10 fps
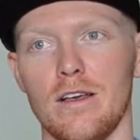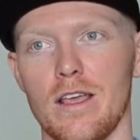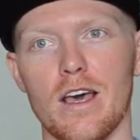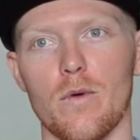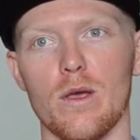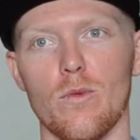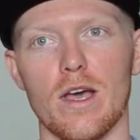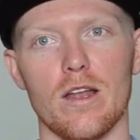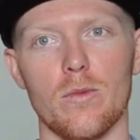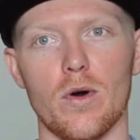we
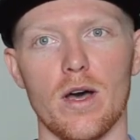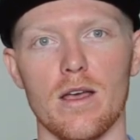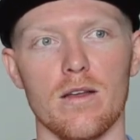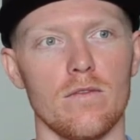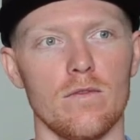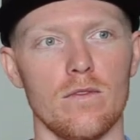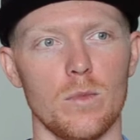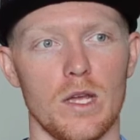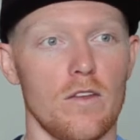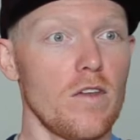had
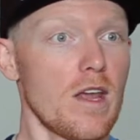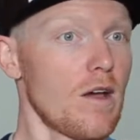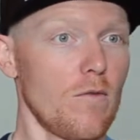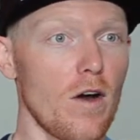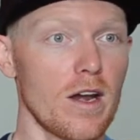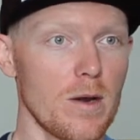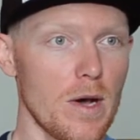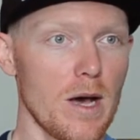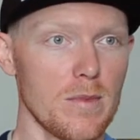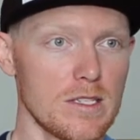to fit out, find an
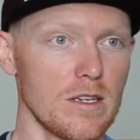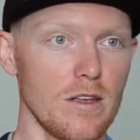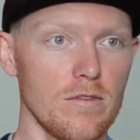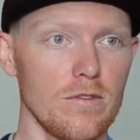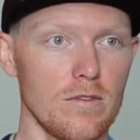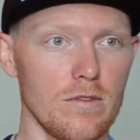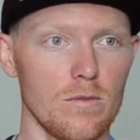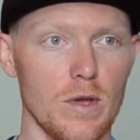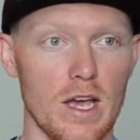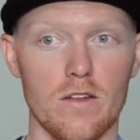apartment to live.
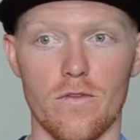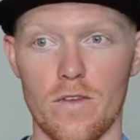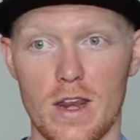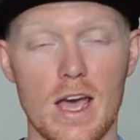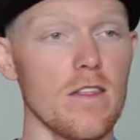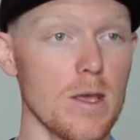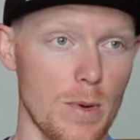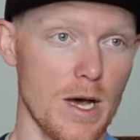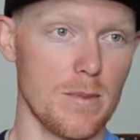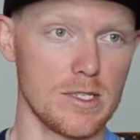We had to fit out the
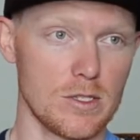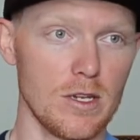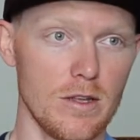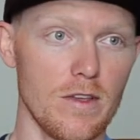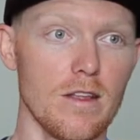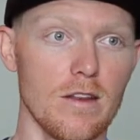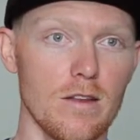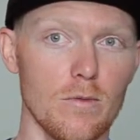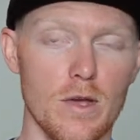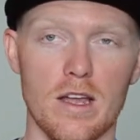apartment to live in.
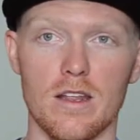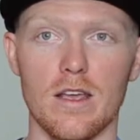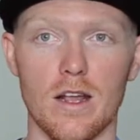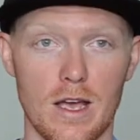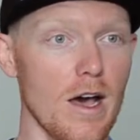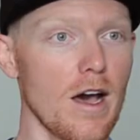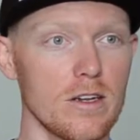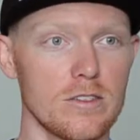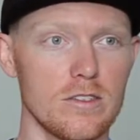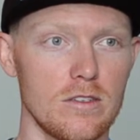We had to get a
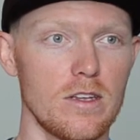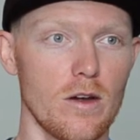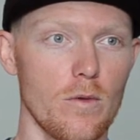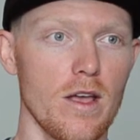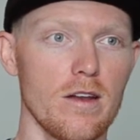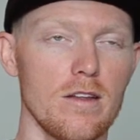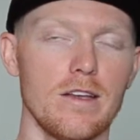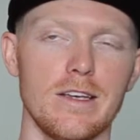car to get around.